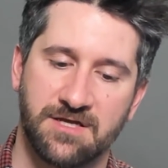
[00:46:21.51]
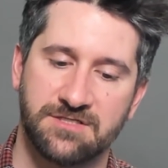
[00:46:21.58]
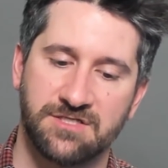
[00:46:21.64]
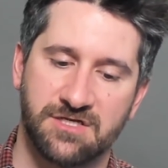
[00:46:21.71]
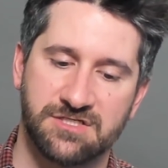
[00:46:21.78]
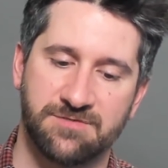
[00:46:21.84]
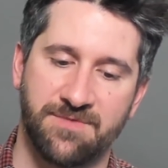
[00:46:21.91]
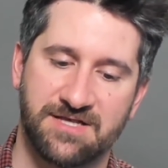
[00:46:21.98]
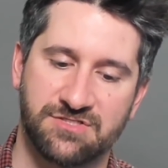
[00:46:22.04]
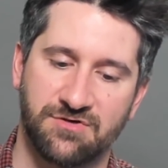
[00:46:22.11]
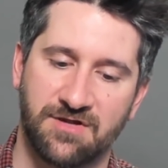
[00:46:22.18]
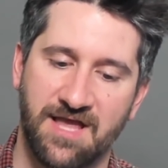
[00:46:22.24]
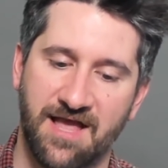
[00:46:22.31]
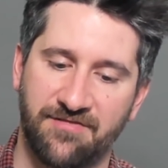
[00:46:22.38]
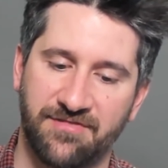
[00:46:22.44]
Dungeon Master
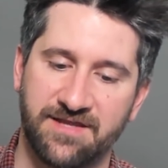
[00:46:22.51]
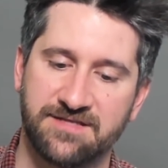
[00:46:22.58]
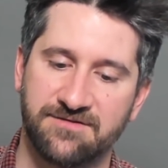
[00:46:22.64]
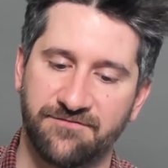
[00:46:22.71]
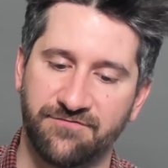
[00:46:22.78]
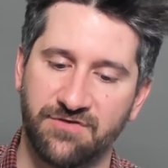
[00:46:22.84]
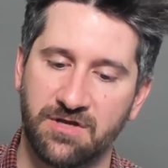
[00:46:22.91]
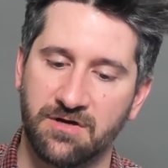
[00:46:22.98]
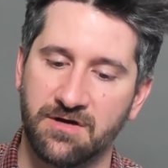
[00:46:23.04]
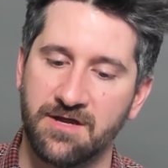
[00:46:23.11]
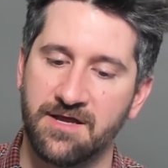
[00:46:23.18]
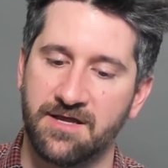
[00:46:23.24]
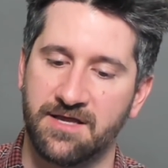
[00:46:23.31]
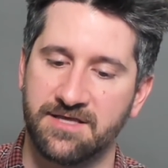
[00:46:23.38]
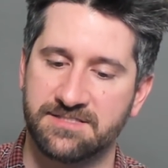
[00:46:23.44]
Kathleen DeVere
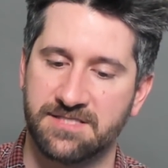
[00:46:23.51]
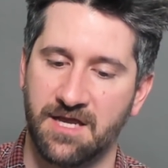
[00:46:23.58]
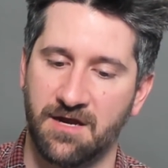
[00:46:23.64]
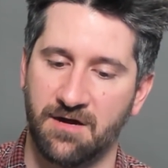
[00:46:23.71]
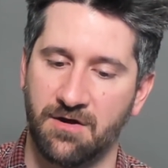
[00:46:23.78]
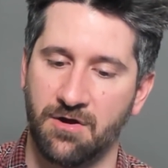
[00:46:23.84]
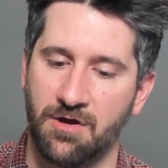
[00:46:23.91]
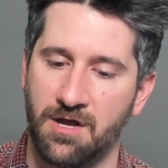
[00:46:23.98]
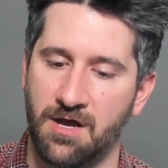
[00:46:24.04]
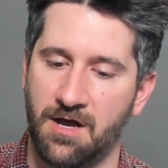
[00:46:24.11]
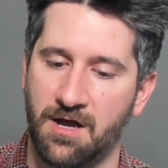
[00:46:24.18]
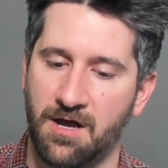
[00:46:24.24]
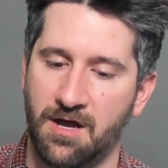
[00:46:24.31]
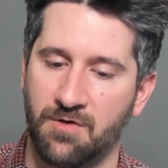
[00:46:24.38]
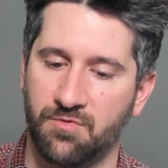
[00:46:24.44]
is there
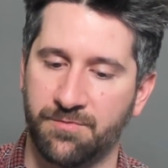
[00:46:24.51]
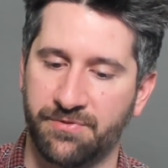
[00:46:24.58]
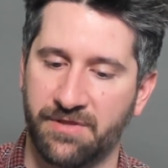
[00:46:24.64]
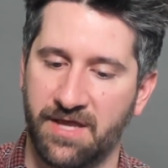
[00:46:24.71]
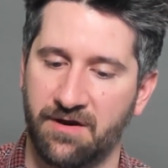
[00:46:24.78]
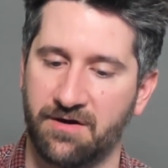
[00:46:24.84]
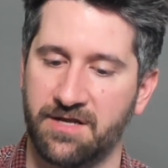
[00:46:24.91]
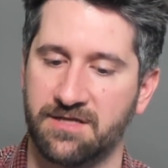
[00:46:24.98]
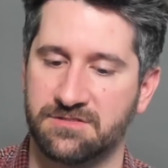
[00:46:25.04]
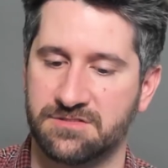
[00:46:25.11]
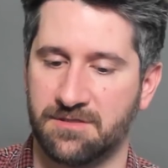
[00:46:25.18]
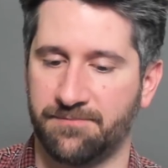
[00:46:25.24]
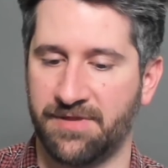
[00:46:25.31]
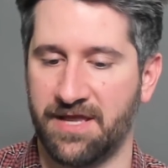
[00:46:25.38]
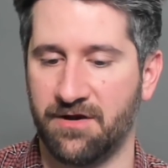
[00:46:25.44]
uh, with players
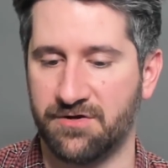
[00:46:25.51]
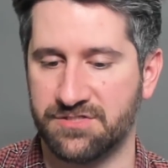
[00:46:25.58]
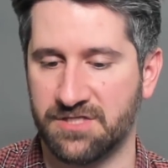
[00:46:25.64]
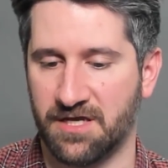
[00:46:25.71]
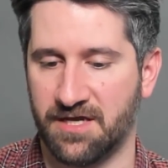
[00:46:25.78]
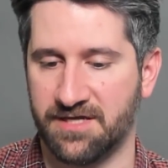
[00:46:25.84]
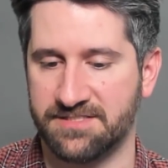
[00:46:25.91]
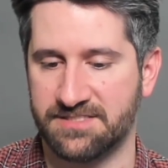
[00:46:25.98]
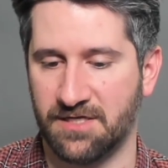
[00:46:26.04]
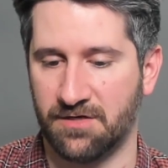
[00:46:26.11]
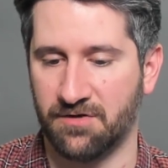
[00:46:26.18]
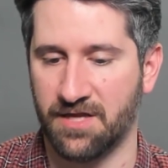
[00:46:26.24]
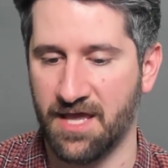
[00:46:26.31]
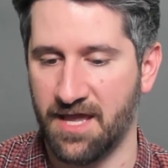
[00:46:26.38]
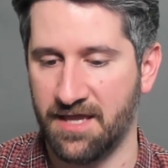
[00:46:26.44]
players uh,
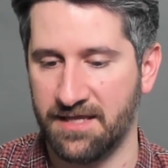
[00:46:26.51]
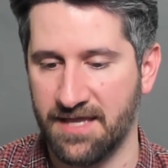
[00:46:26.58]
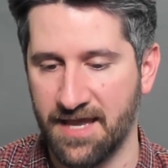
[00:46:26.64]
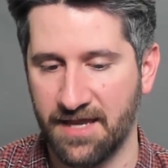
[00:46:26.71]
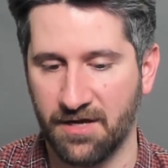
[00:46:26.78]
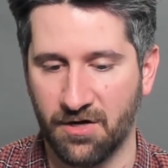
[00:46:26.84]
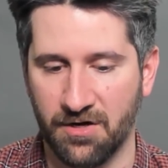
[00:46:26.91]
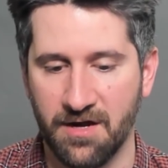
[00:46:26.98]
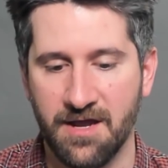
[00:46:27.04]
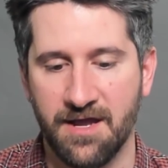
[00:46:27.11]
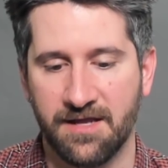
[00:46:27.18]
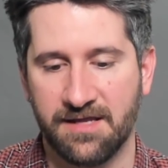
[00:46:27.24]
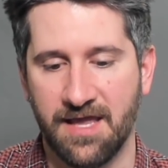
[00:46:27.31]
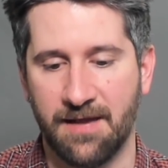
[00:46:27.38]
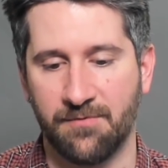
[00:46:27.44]
Sergey Yager,
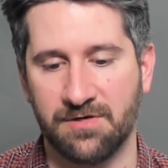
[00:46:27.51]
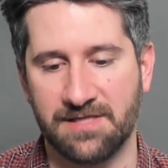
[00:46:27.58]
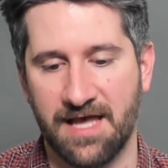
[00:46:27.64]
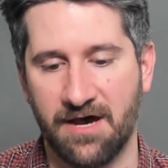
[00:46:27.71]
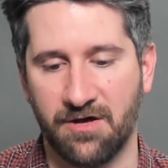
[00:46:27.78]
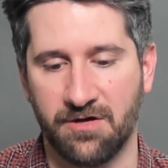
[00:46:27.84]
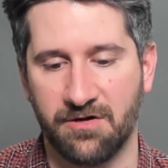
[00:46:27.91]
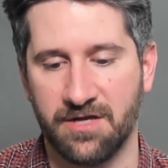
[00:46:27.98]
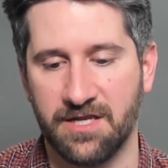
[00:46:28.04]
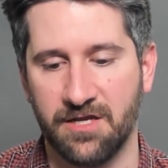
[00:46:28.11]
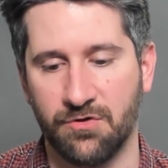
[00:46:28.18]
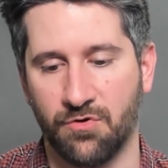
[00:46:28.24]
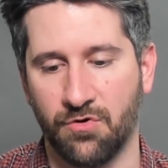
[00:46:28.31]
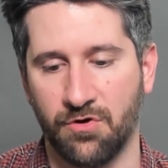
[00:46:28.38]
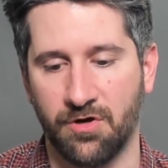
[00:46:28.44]
Cameron Lauder, Ian
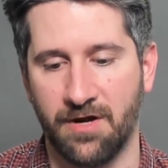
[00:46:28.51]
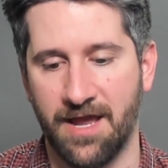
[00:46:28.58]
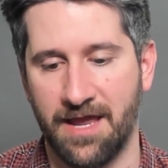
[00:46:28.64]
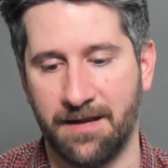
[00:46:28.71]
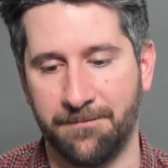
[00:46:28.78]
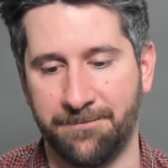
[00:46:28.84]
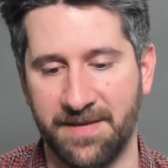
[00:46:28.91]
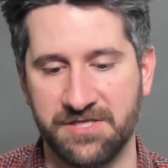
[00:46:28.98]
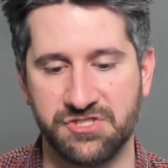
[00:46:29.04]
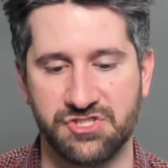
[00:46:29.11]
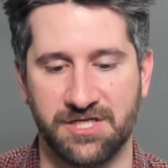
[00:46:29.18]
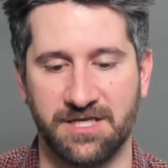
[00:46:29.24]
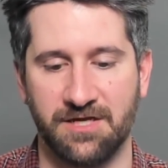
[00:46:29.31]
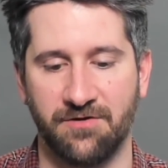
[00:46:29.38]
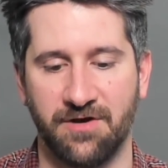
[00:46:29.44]
Horner, and
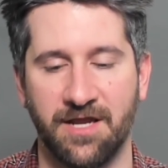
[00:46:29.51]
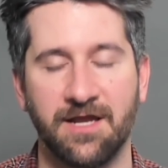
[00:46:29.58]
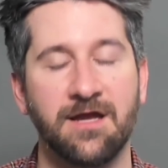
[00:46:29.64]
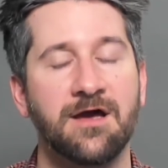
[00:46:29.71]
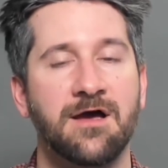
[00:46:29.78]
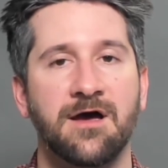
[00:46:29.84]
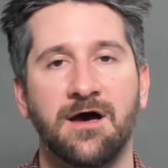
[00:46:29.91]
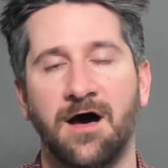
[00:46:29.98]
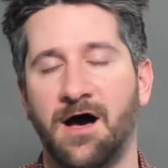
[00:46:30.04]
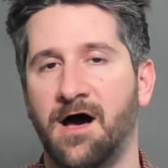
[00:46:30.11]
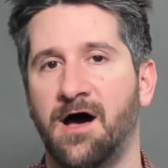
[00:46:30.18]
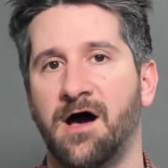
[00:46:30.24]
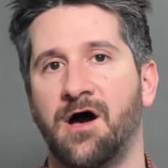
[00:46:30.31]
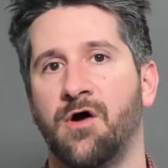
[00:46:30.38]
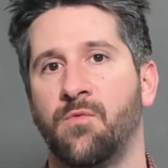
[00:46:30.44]
Ben
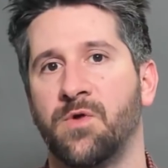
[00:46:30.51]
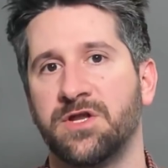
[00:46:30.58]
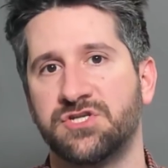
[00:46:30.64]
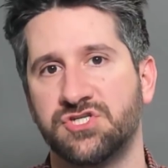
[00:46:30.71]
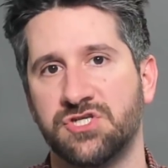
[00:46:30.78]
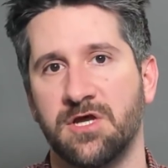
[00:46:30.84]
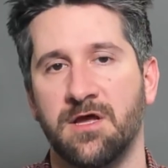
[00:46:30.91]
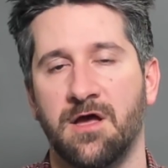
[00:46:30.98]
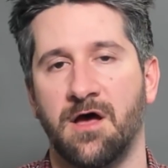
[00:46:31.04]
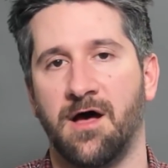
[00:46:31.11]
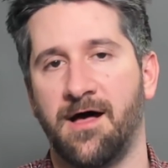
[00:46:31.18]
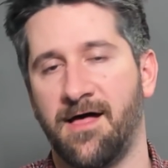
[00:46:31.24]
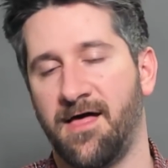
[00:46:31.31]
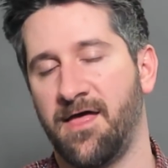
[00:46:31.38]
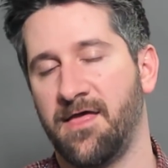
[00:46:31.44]
uh, which
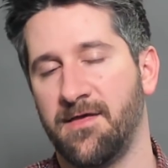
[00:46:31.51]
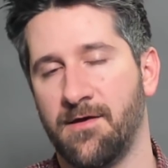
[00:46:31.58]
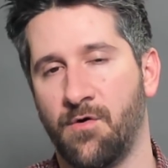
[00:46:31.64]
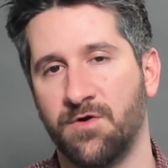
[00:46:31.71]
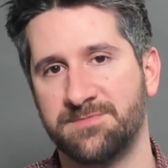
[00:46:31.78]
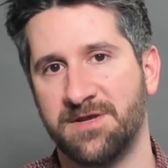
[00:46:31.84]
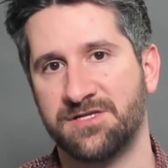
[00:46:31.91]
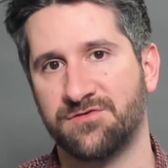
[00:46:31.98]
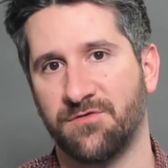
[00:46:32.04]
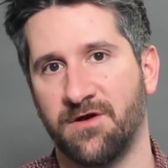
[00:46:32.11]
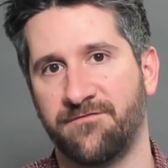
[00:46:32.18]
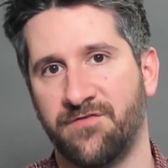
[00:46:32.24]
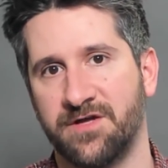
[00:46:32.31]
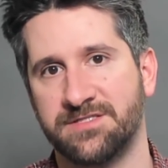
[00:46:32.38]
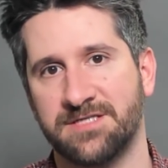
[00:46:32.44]
uh, it always makes for a
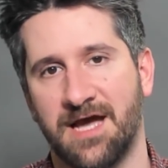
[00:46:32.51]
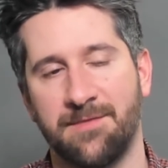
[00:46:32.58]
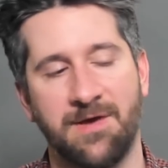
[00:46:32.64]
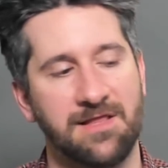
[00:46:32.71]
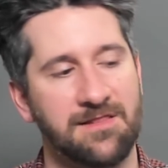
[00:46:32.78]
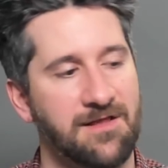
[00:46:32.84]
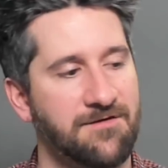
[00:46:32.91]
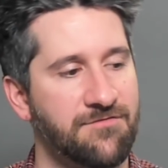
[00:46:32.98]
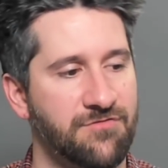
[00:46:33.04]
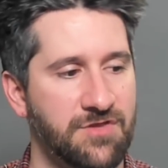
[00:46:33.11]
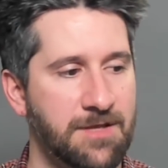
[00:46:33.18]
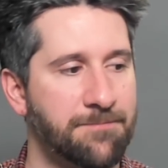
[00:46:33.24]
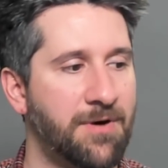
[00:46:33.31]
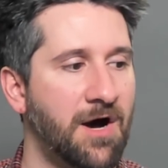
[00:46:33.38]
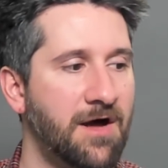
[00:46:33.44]
fun time. I love the
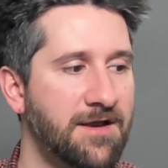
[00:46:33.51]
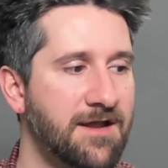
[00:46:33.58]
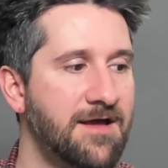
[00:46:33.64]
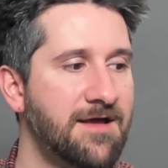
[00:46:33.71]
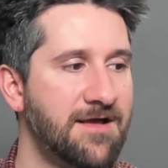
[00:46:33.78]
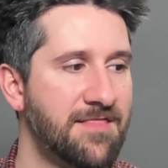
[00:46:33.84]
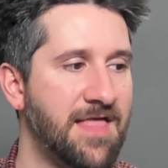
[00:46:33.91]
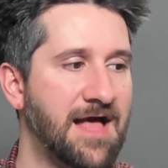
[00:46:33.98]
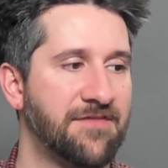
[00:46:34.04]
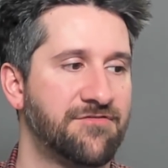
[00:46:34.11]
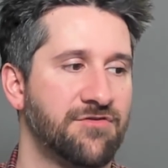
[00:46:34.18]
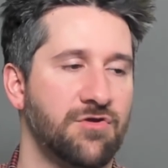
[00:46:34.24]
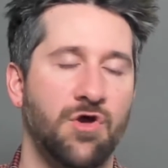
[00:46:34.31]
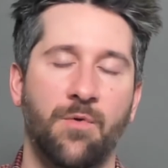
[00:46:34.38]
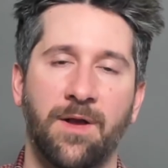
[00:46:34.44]
pun that's
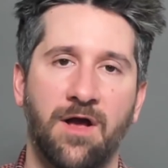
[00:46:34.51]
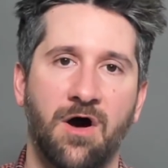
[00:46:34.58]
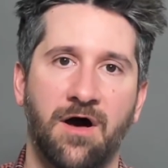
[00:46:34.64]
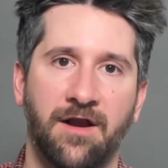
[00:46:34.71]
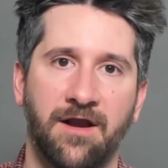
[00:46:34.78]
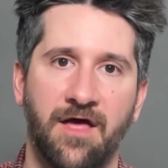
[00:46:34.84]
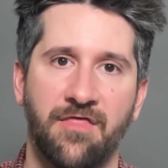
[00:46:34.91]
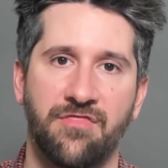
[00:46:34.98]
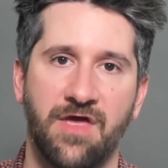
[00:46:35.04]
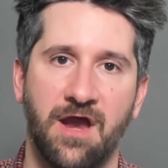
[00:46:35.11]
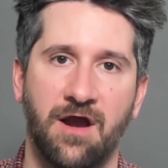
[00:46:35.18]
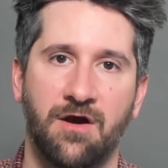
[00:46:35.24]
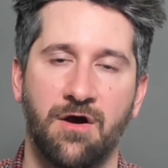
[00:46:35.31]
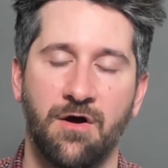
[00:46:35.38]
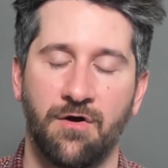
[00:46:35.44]
going on
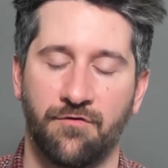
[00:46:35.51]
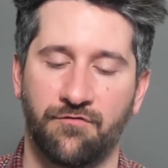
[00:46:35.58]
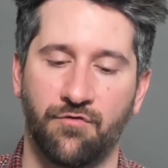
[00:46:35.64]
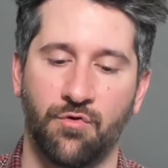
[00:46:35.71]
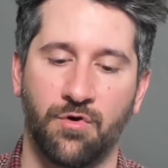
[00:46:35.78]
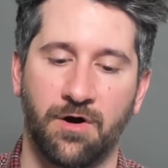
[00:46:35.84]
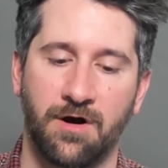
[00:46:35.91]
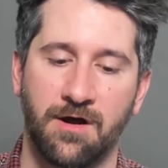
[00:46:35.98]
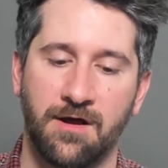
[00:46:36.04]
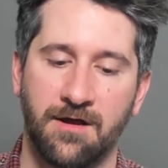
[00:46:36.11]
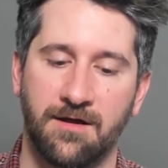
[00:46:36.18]
there for.